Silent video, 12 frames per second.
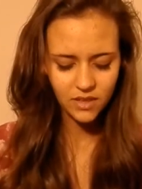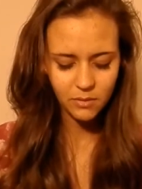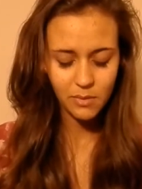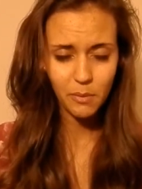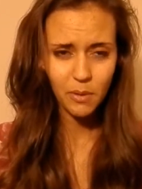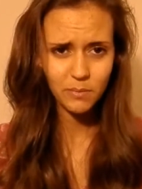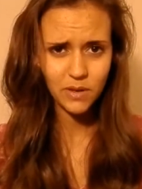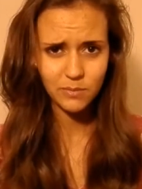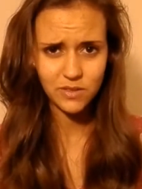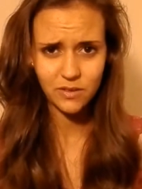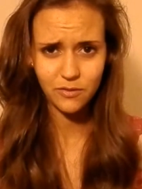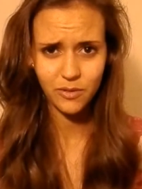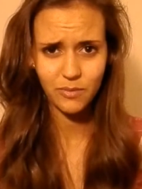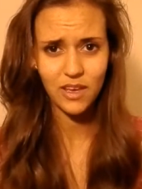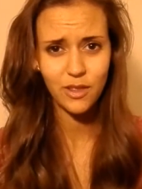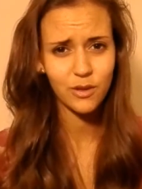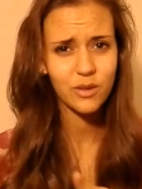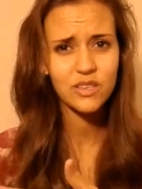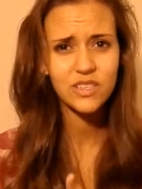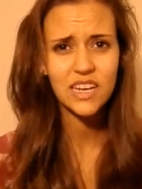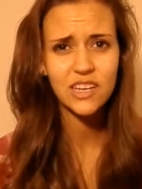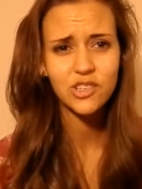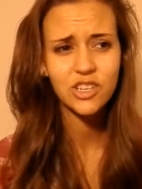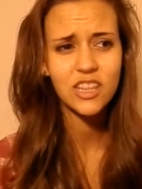my mom comes in from the other
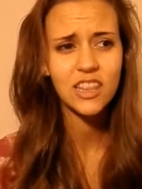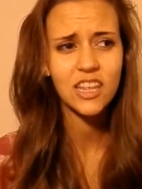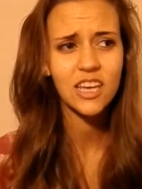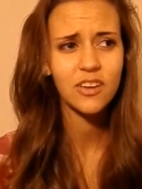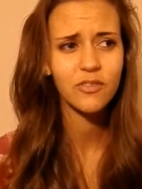station thing